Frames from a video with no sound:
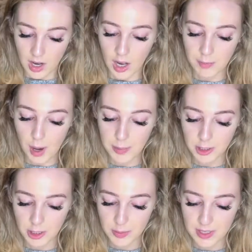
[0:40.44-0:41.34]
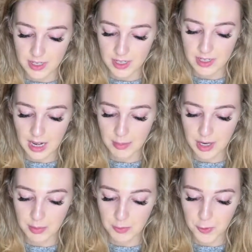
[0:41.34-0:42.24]
Unpopular opinion,
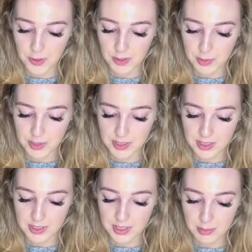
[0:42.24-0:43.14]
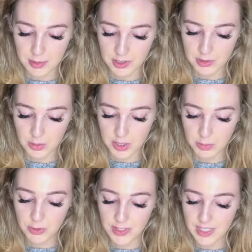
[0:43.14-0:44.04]
Nightmare Before Christmas is Tim Burton's worst
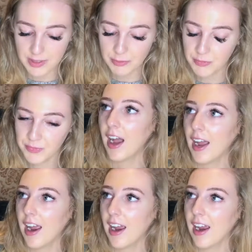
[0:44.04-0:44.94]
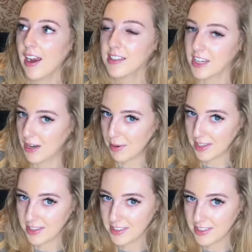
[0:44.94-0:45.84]
movie. I stand by
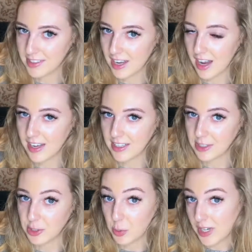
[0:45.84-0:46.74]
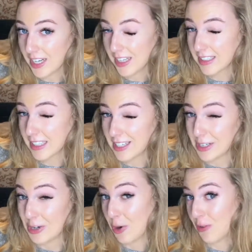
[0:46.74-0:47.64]
this. I didn't tweet it because I
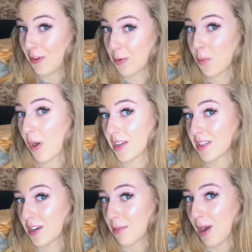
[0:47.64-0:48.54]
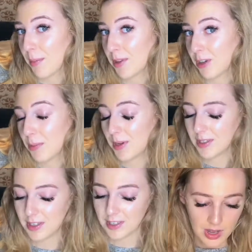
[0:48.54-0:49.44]
didn't know if it was an unpopular
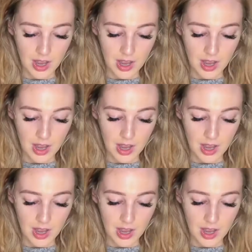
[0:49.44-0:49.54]
opinion.